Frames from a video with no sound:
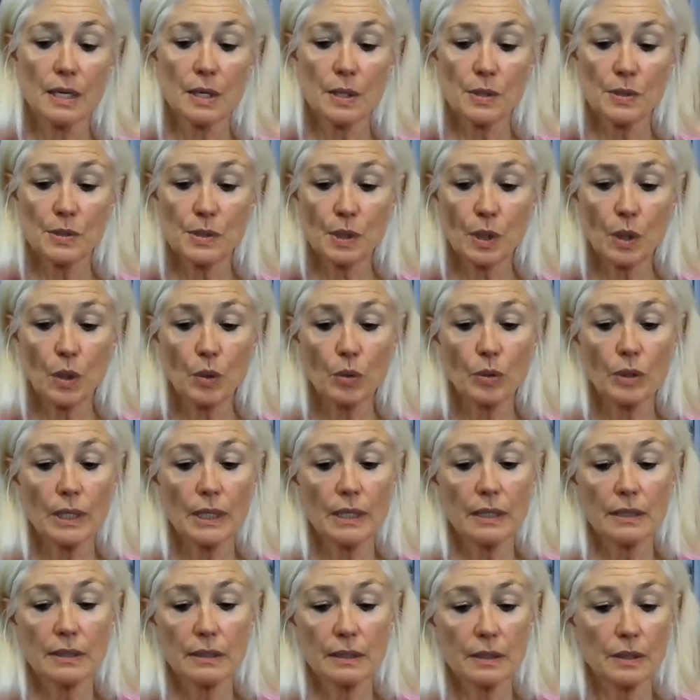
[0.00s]
So,
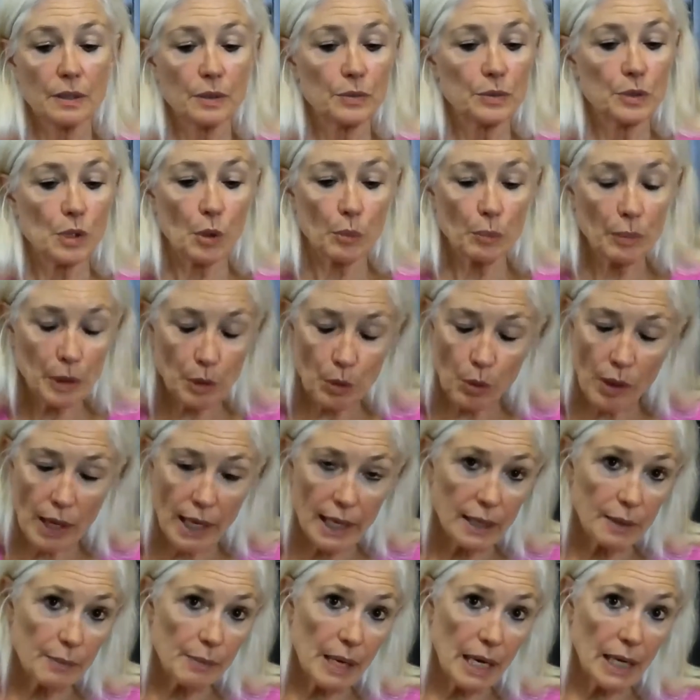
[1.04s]
don't be
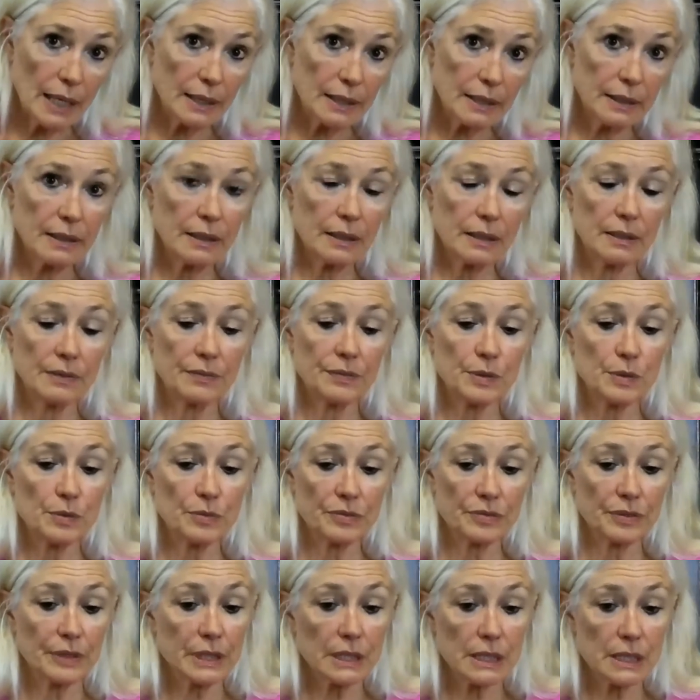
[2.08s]
quiet about it. If you
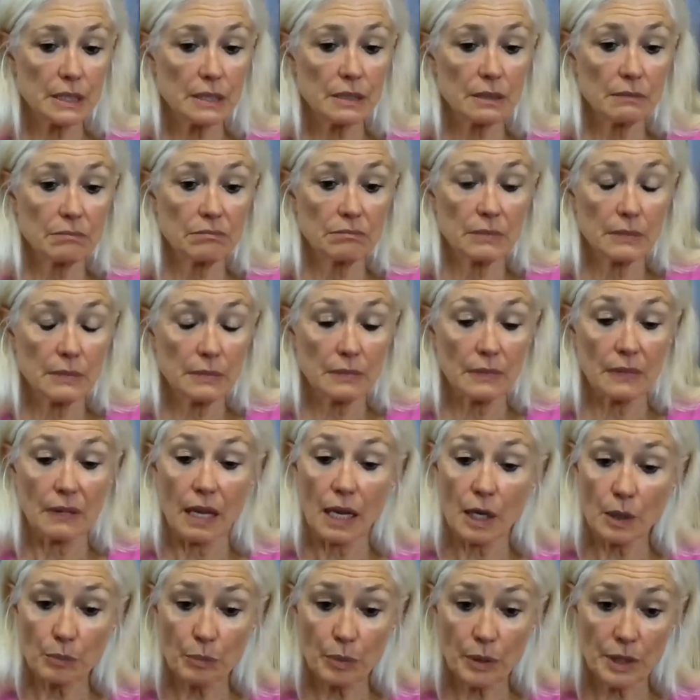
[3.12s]
feel a
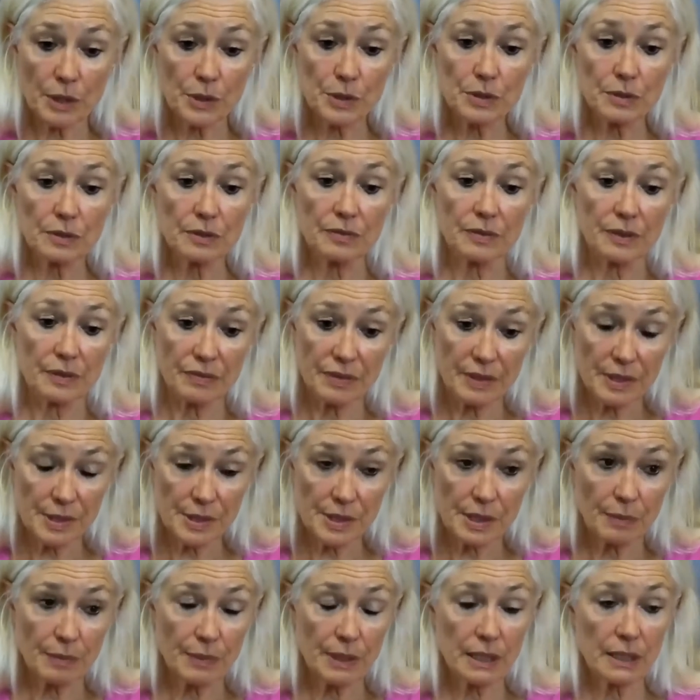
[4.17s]
lot of pressure, if you feel
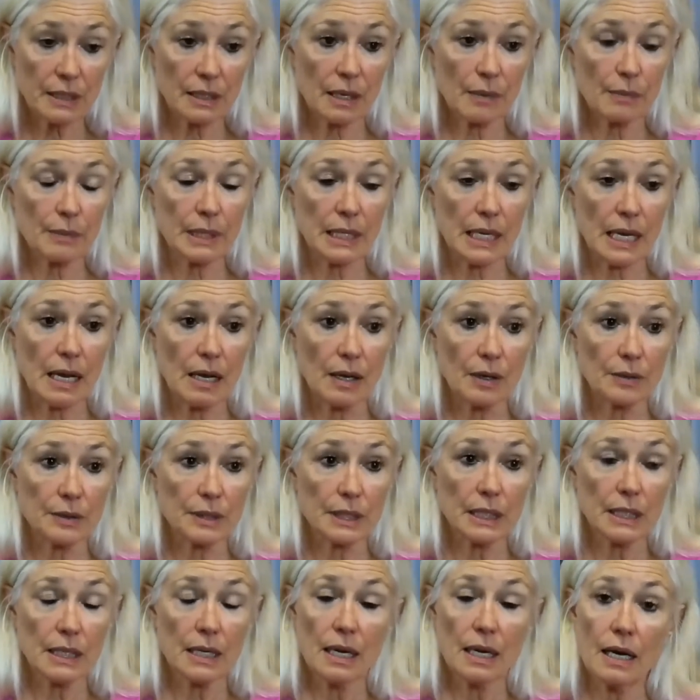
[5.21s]
something coming out,
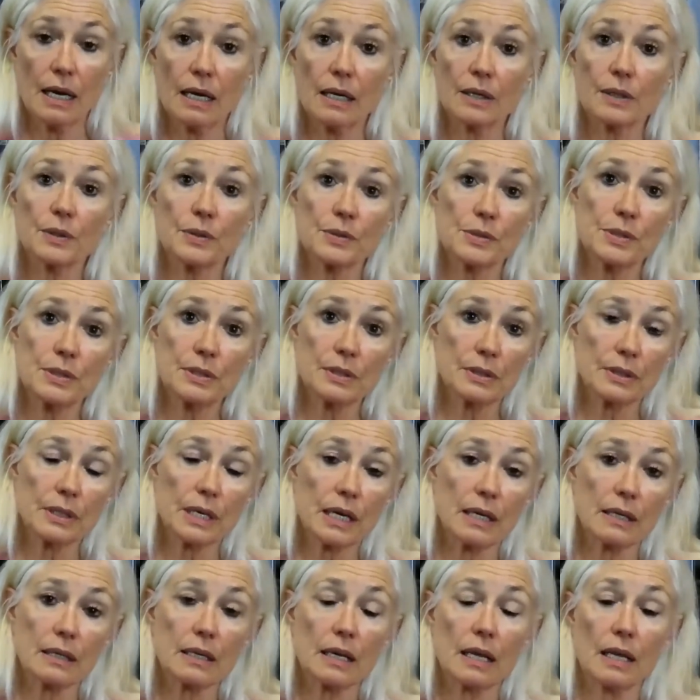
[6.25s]
go see your
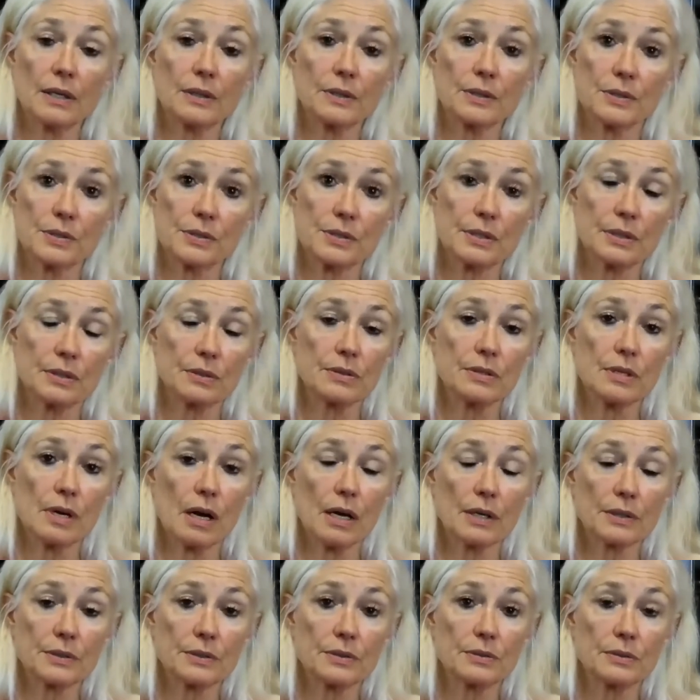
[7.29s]
gynecologist and
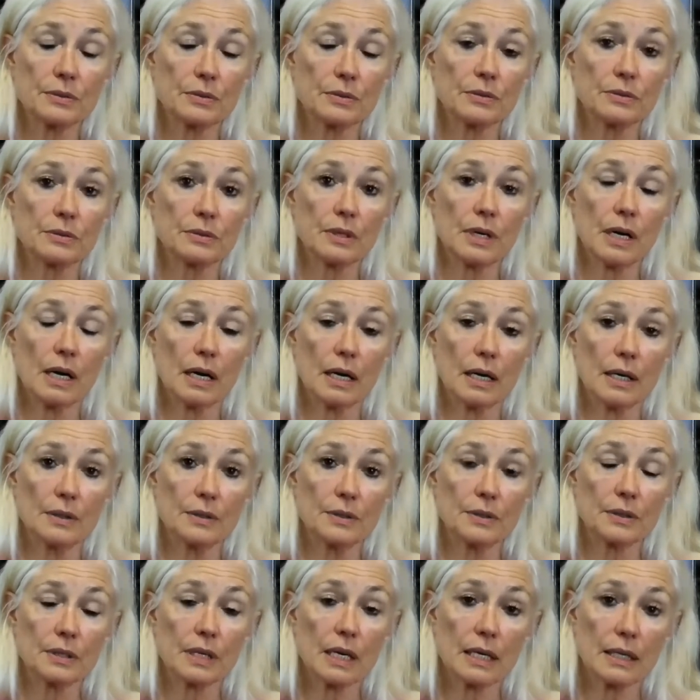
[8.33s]
talk to
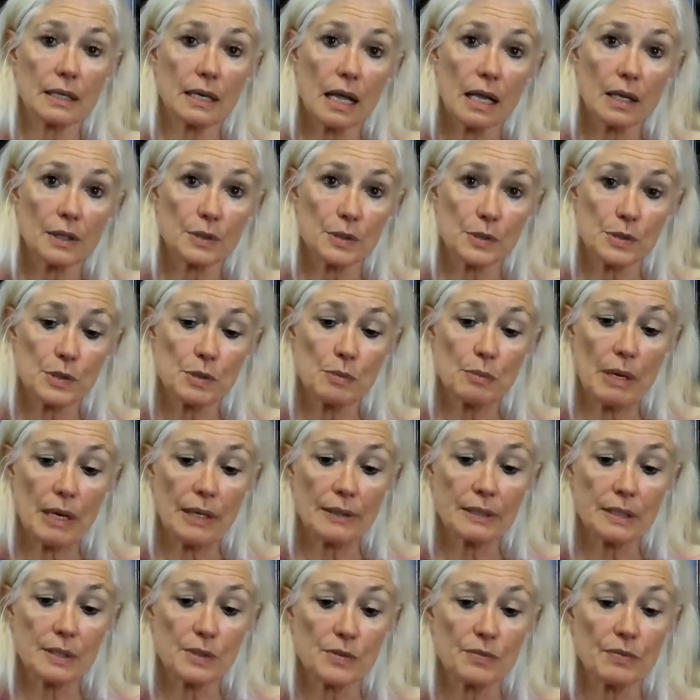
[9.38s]
your gynecologist
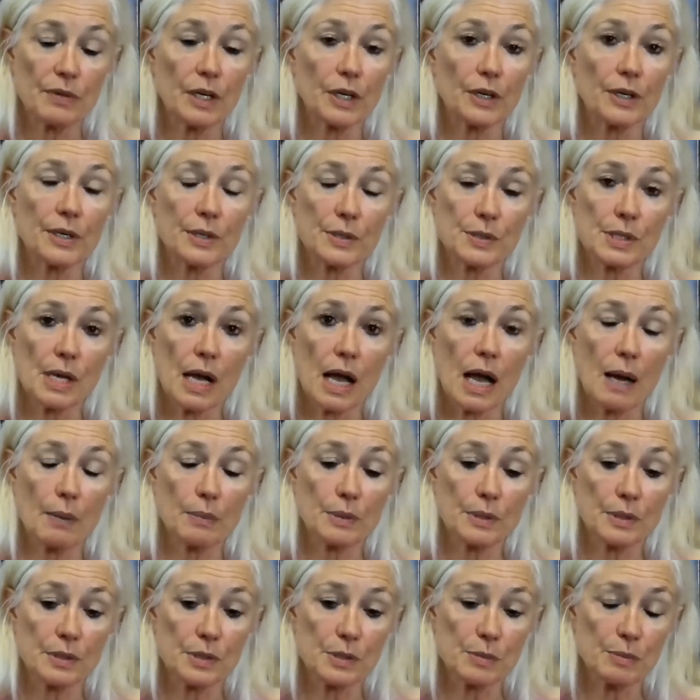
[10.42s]
about these various
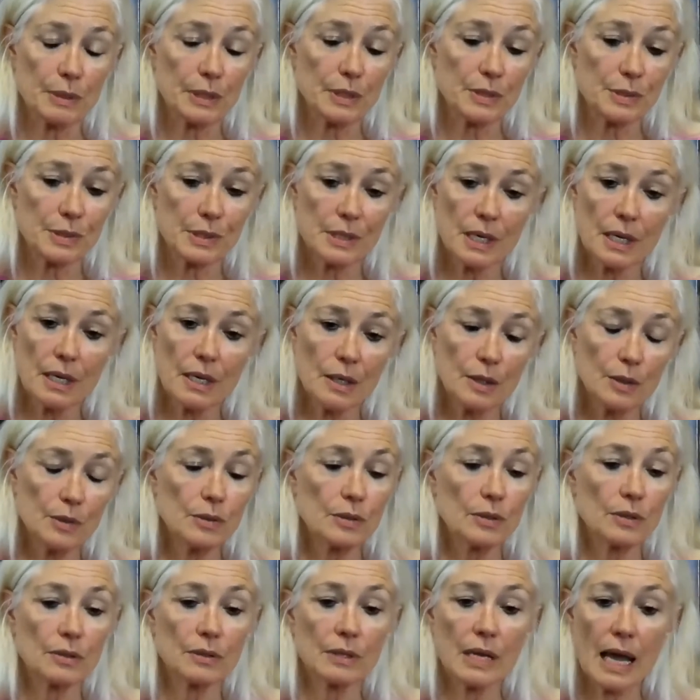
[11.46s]
options, because you
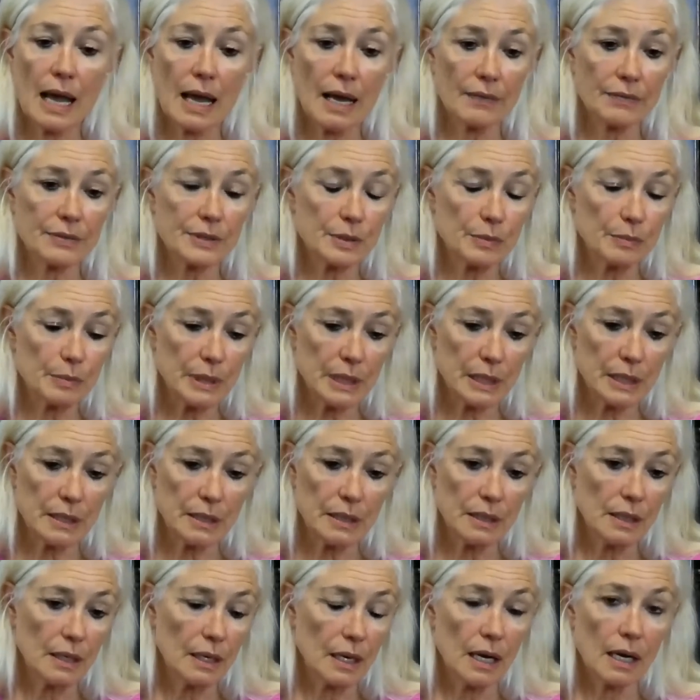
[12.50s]
don't have to
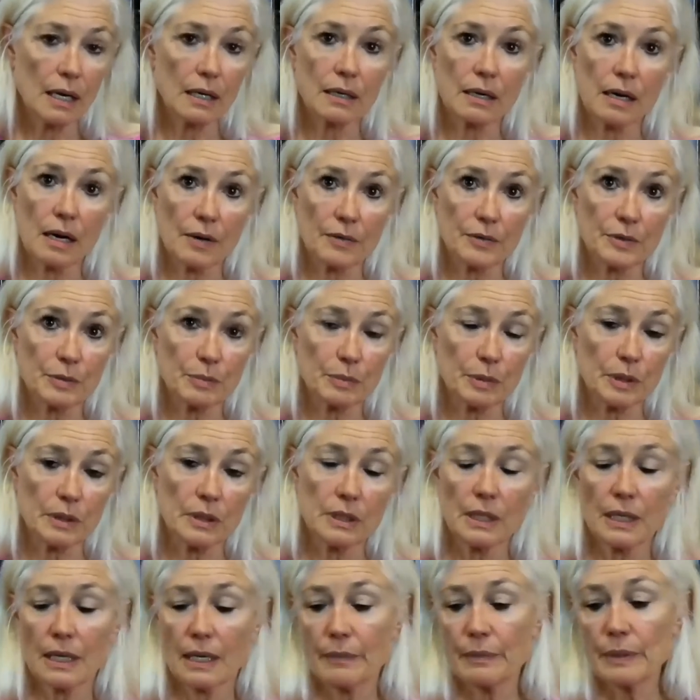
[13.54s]
be uncomfortable.
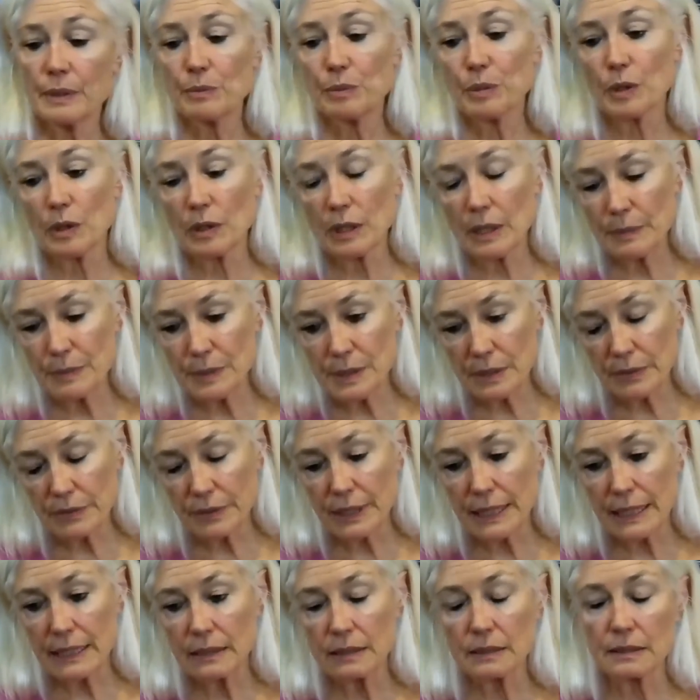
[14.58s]
I mean, prolapse never
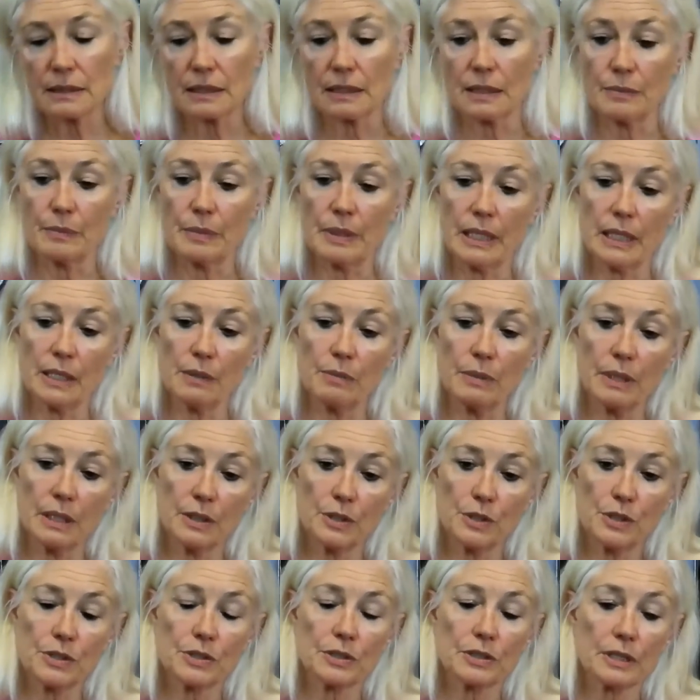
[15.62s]
killed anybody, but
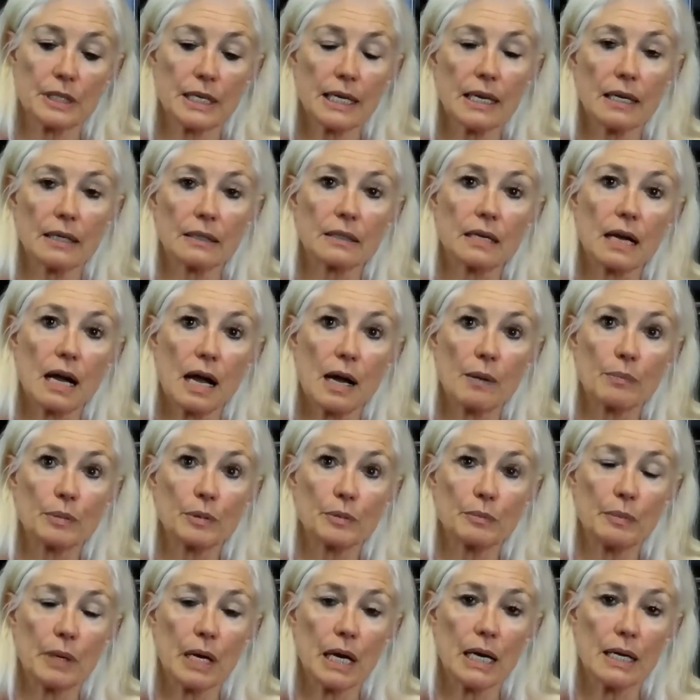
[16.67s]
it sure can
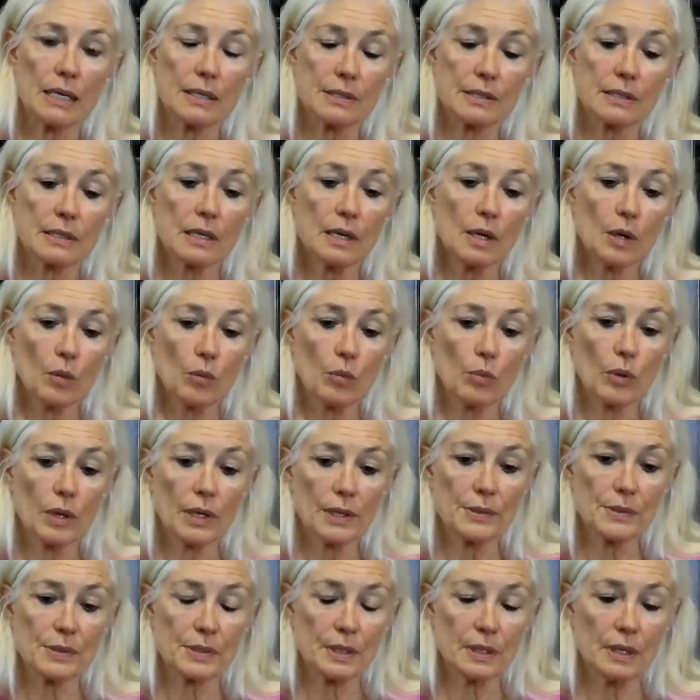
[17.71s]
compromise
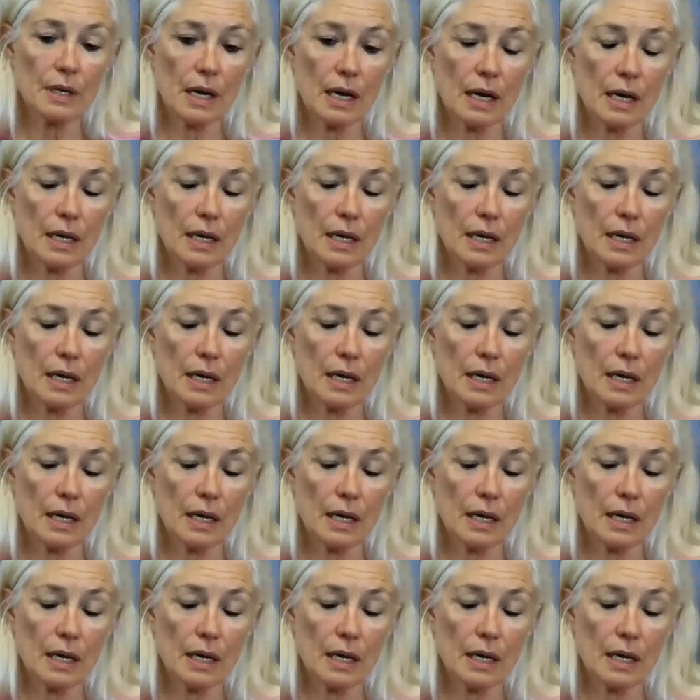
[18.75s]
one's